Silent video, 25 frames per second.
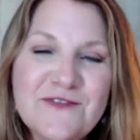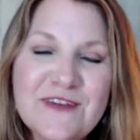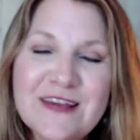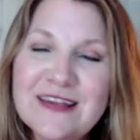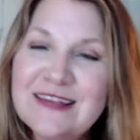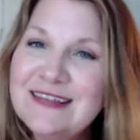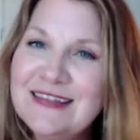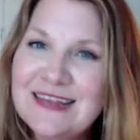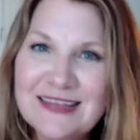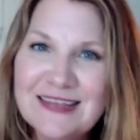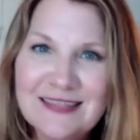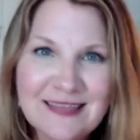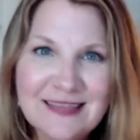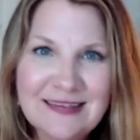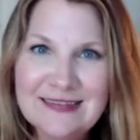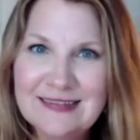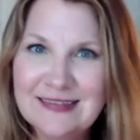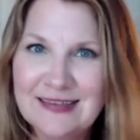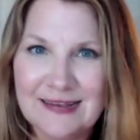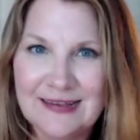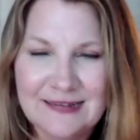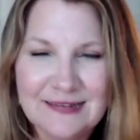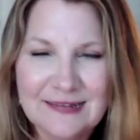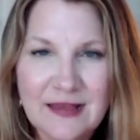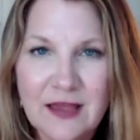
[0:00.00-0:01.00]
fixing these
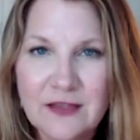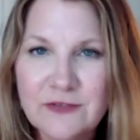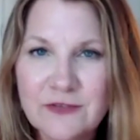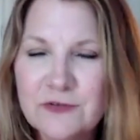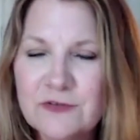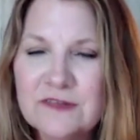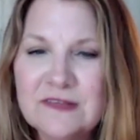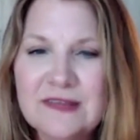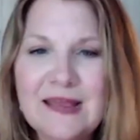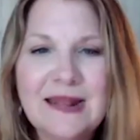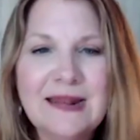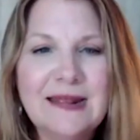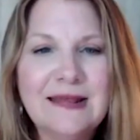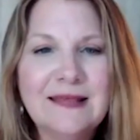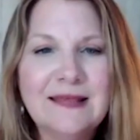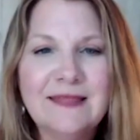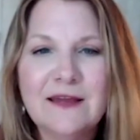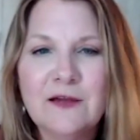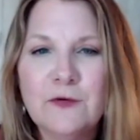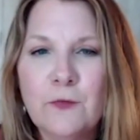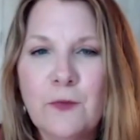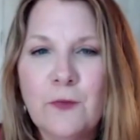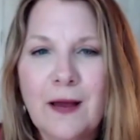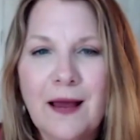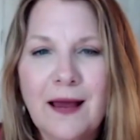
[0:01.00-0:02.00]
things, understanding
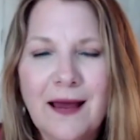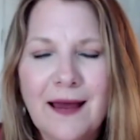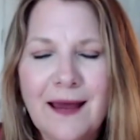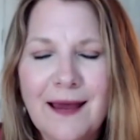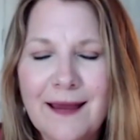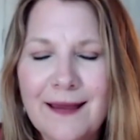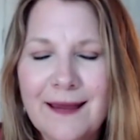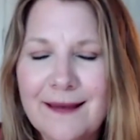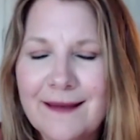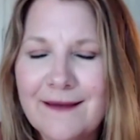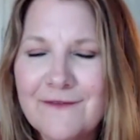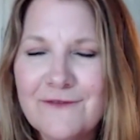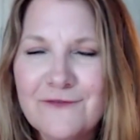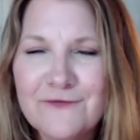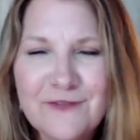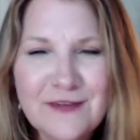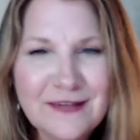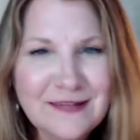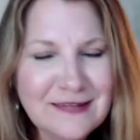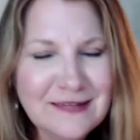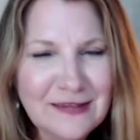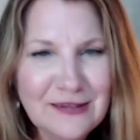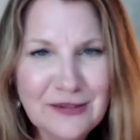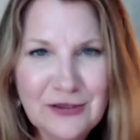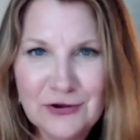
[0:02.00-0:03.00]
their why,
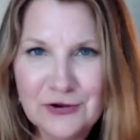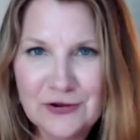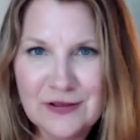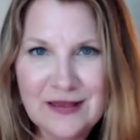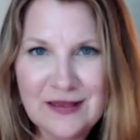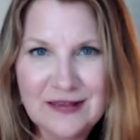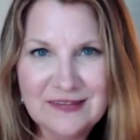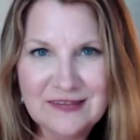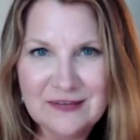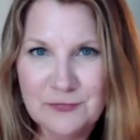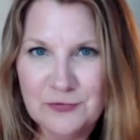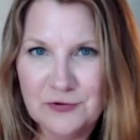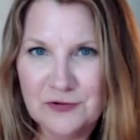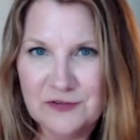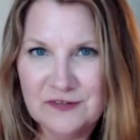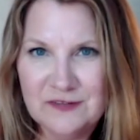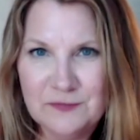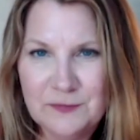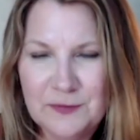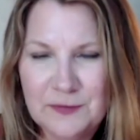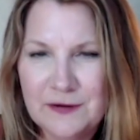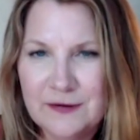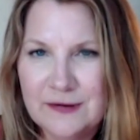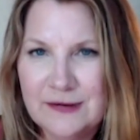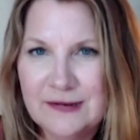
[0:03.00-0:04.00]
fixing your customer
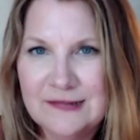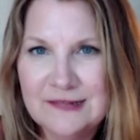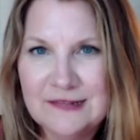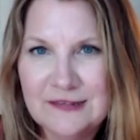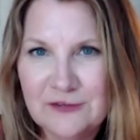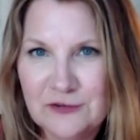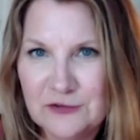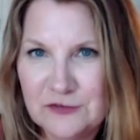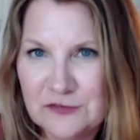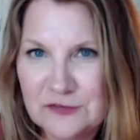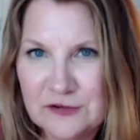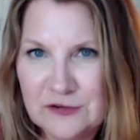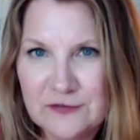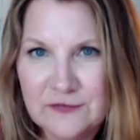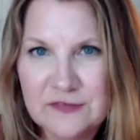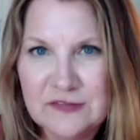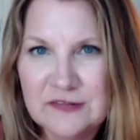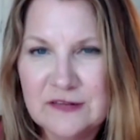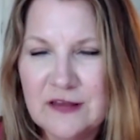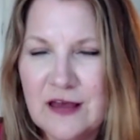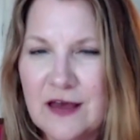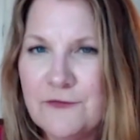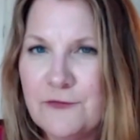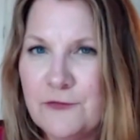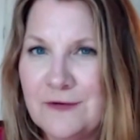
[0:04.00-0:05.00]
experience and your
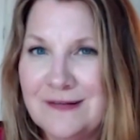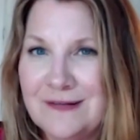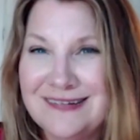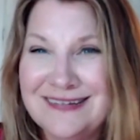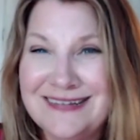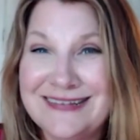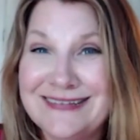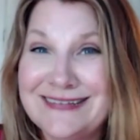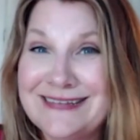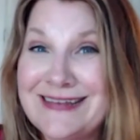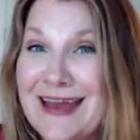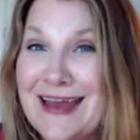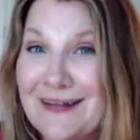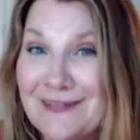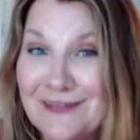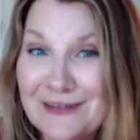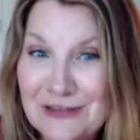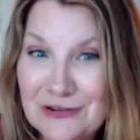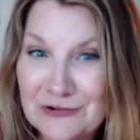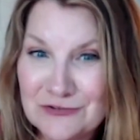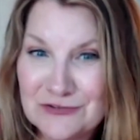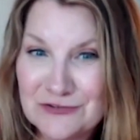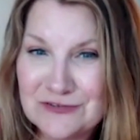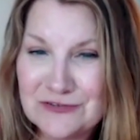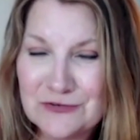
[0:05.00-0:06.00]
service offerings and
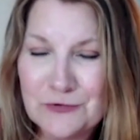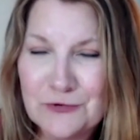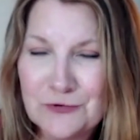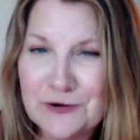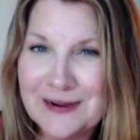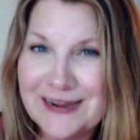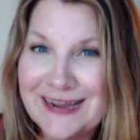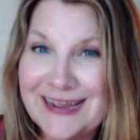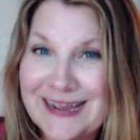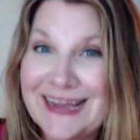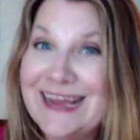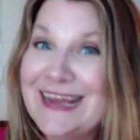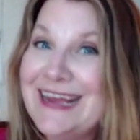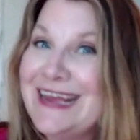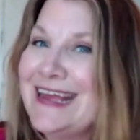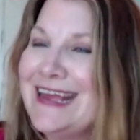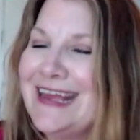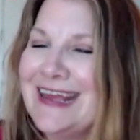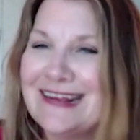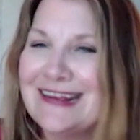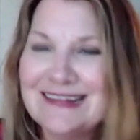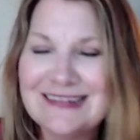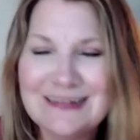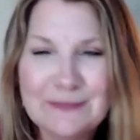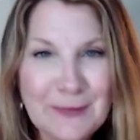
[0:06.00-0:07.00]
telling your story,
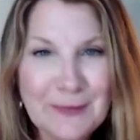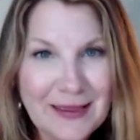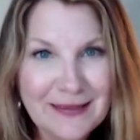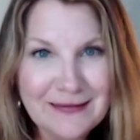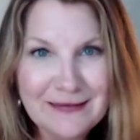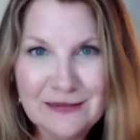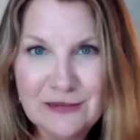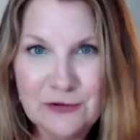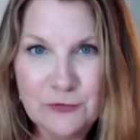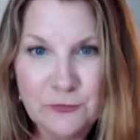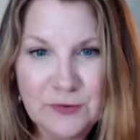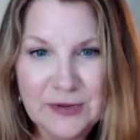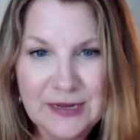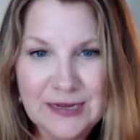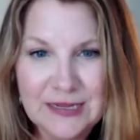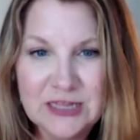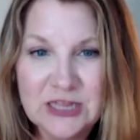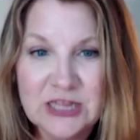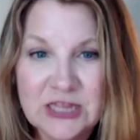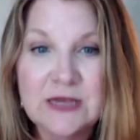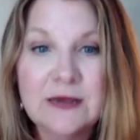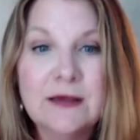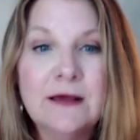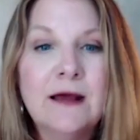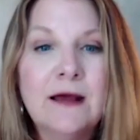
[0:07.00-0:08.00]
expanding your
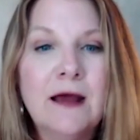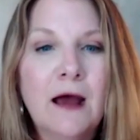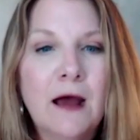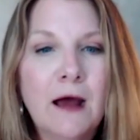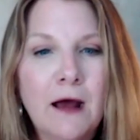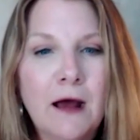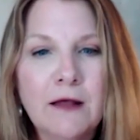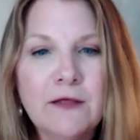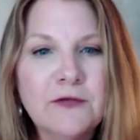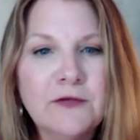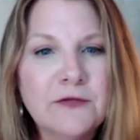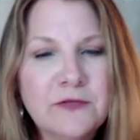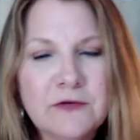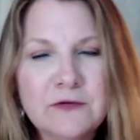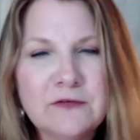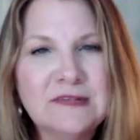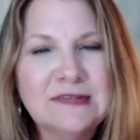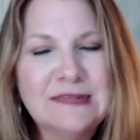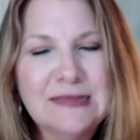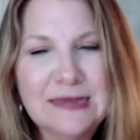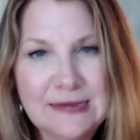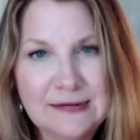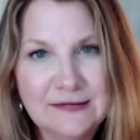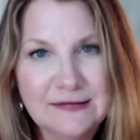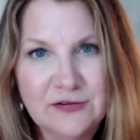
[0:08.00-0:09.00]
reach. All of
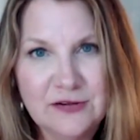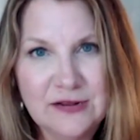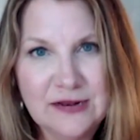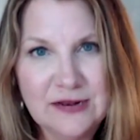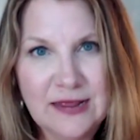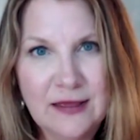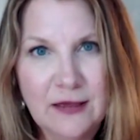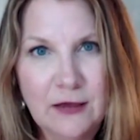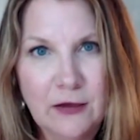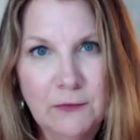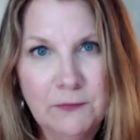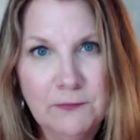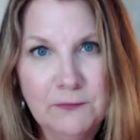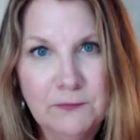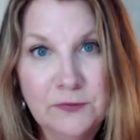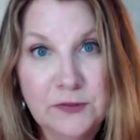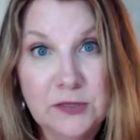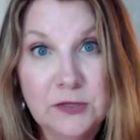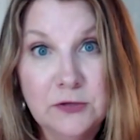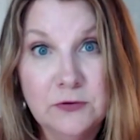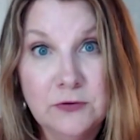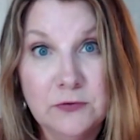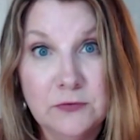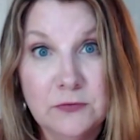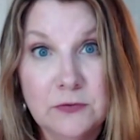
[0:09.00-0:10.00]
those things are going to help
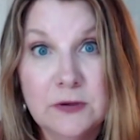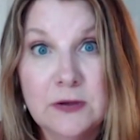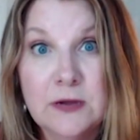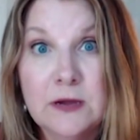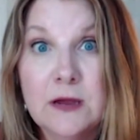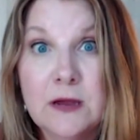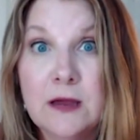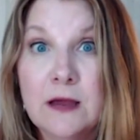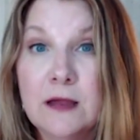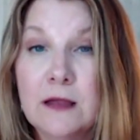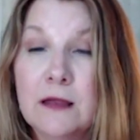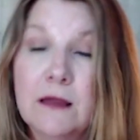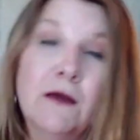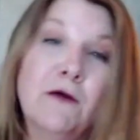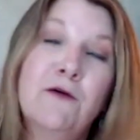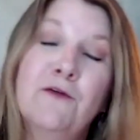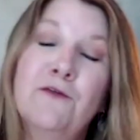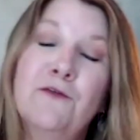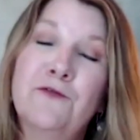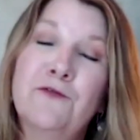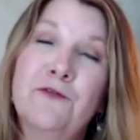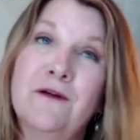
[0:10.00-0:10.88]
you go